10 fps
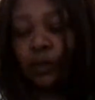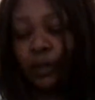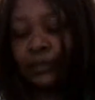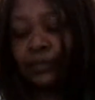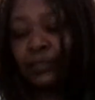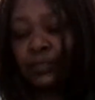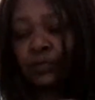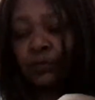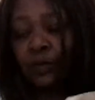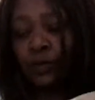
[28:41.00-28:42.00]

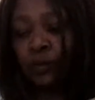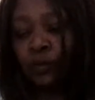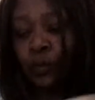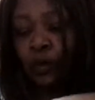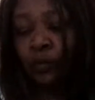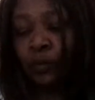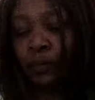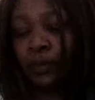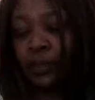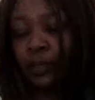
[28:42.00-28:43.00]
accentuate where we're
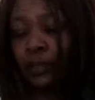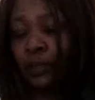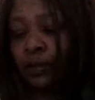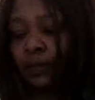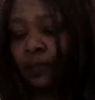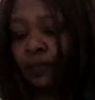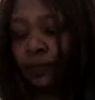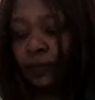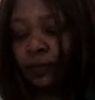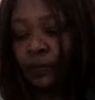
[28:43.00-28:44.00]
putting it.
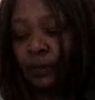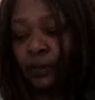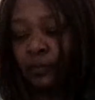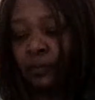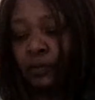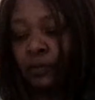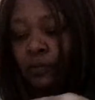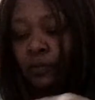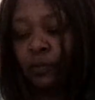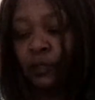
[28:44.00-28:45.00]
So that's
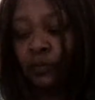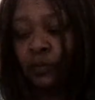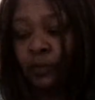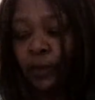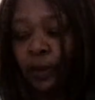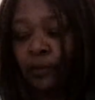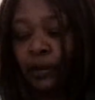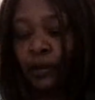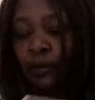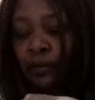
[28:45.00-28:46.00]
where we're at
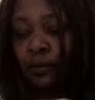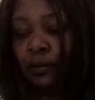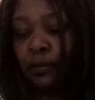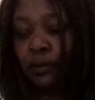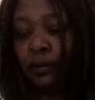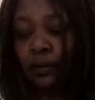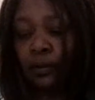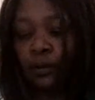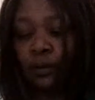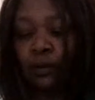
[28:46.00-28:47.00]
right now.
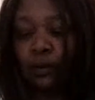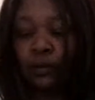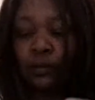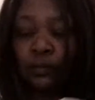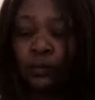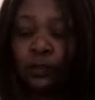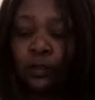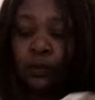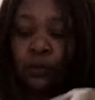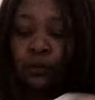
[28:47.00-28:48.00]
That looks really
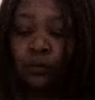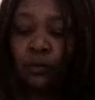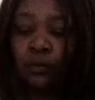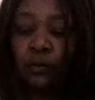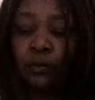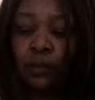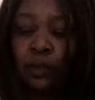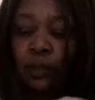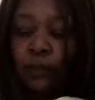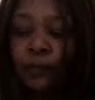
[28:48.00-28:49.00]
cute.
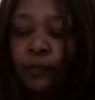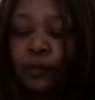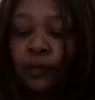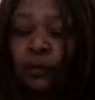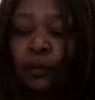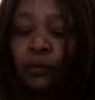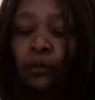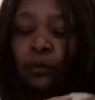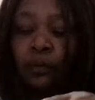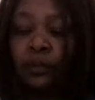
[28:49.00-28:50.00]
Okay, so now we're
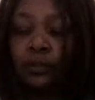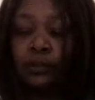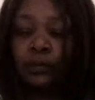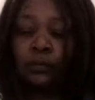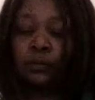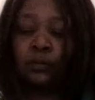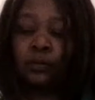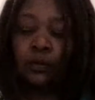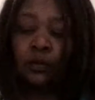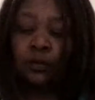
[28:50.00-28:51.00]
going to
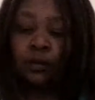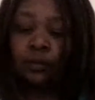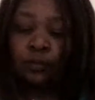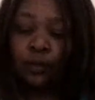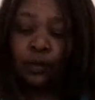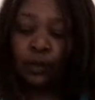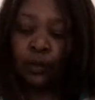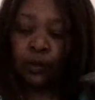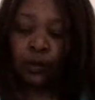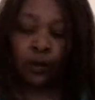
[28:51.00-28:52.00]
bring the
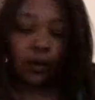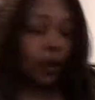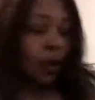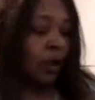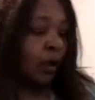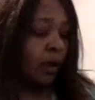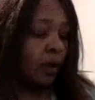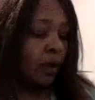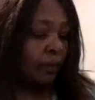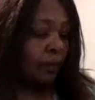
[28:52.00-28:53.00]
hair
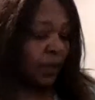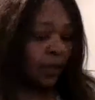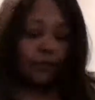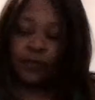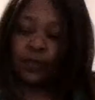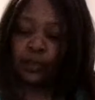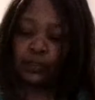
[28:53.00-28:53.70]
above it